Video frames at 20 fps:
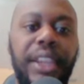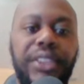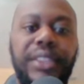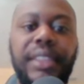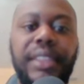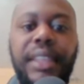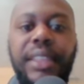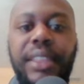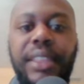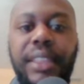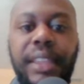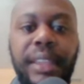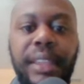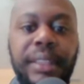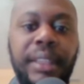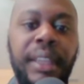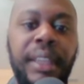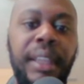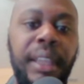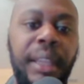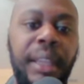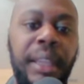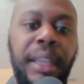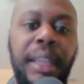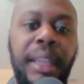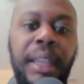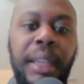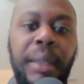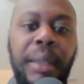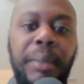another thing.
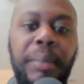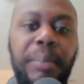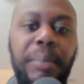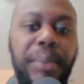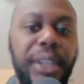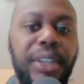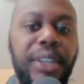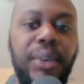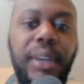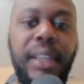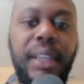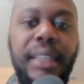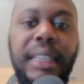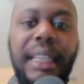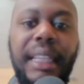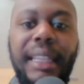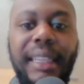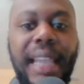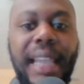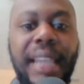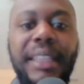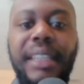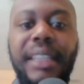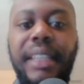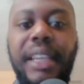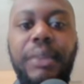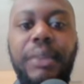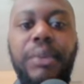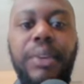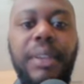Bitcoin Lightning
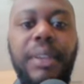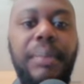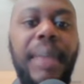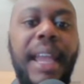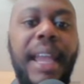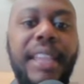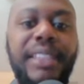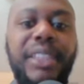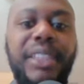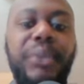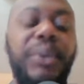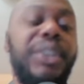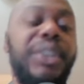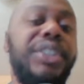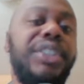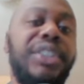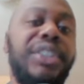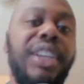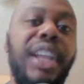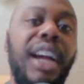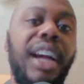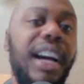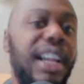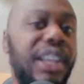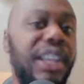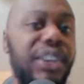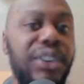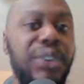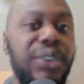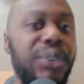Network capacity reaches a
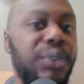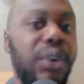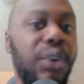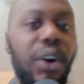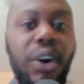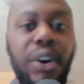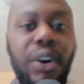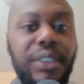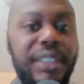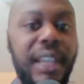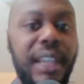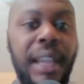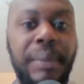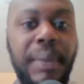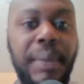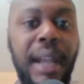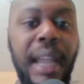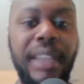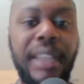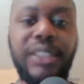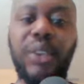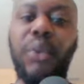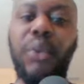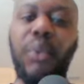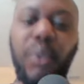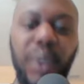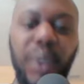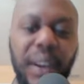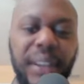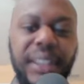new all-time high. So
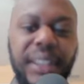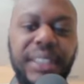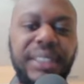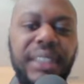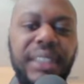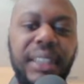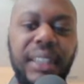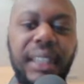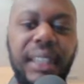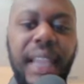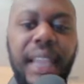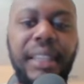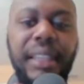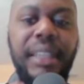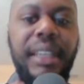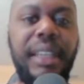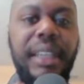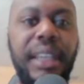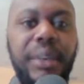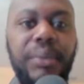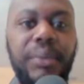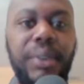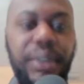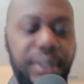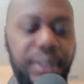what is the Lightning Network?